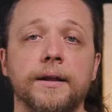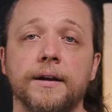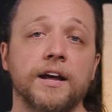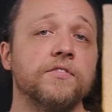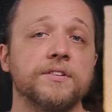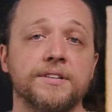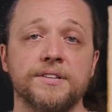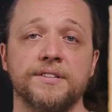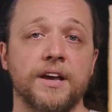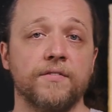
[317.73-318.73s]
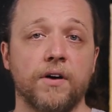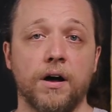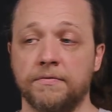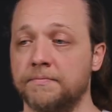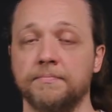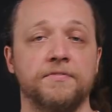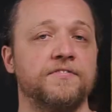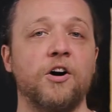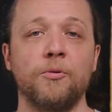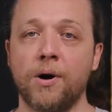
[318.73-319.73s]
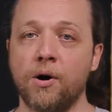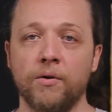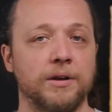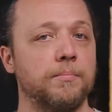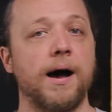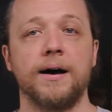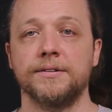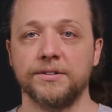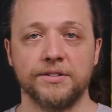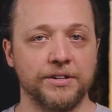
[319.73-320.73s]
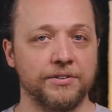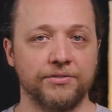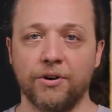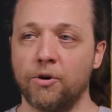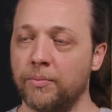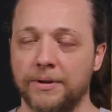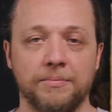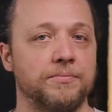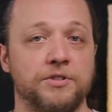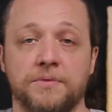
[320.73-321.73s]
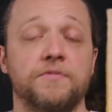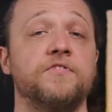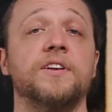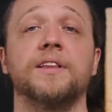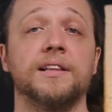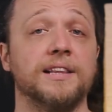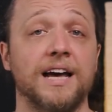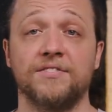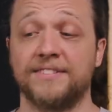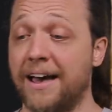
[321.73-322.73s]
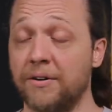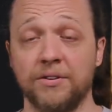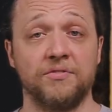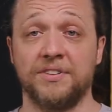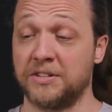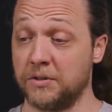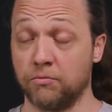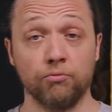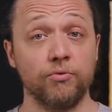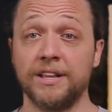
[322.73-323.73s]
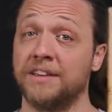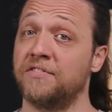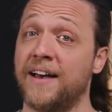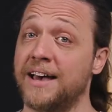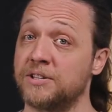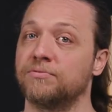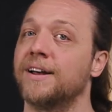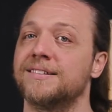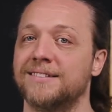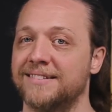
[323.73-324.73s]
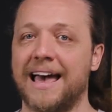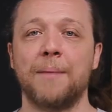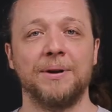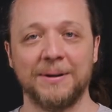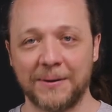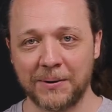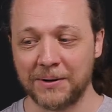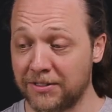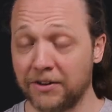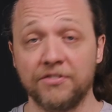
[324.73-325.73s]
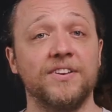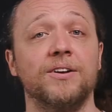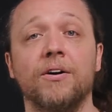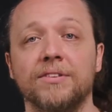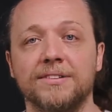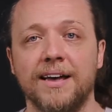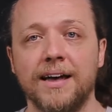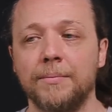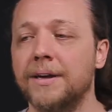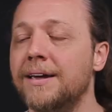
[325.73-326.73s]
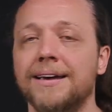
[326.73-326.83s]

In an effort to stave off FOMO and imposter syndrome and just feeling left out of this really fast race that's happening underneath our feet all the time,